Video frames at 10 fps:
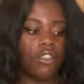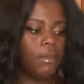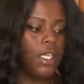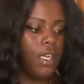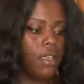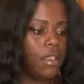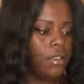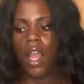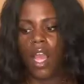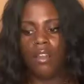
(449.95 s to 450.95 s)

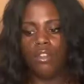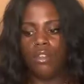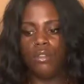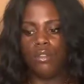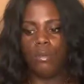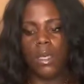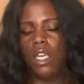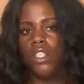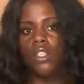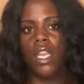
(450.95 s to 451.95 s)
because I've learned so
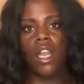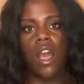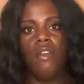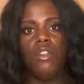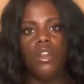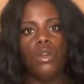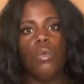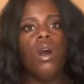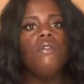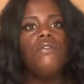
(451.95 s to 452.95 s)
much. Like, I've learned
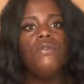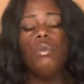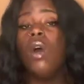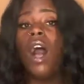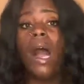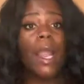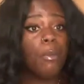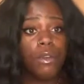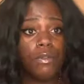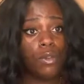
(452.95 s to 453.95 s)
what
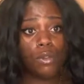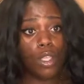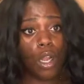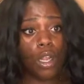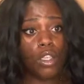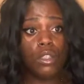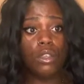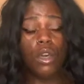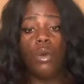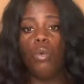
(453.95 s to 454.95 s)
hybrid foods are, you
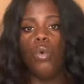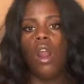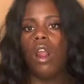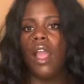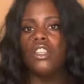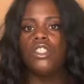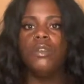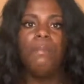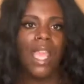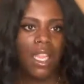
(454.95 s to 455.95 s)
know, what are actually
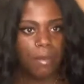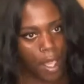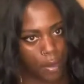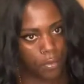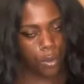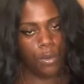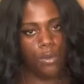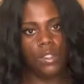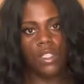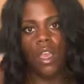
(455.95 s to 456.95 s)
man-made
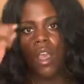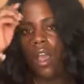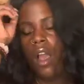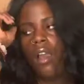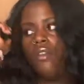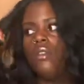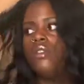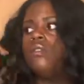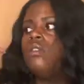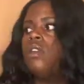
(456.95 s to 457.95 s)
foods. I've
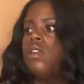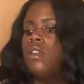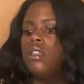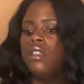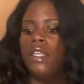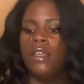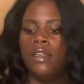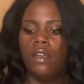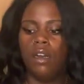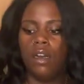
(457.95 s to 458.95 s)
also learned
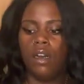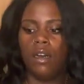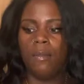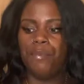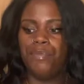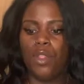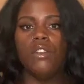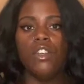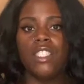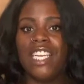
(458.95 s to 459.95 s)

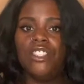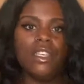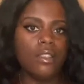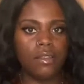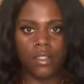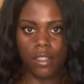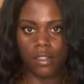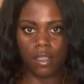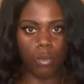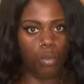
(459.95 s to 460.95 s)
your digestive
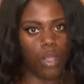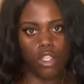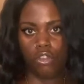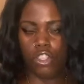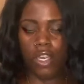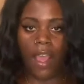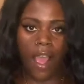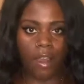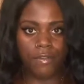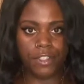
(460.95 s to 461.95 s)
system, when you should
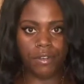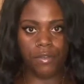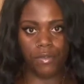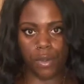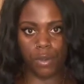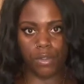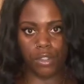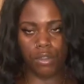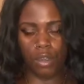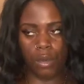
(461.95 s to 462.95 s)
have certain foods,
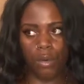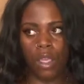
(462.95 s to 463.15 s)
you know,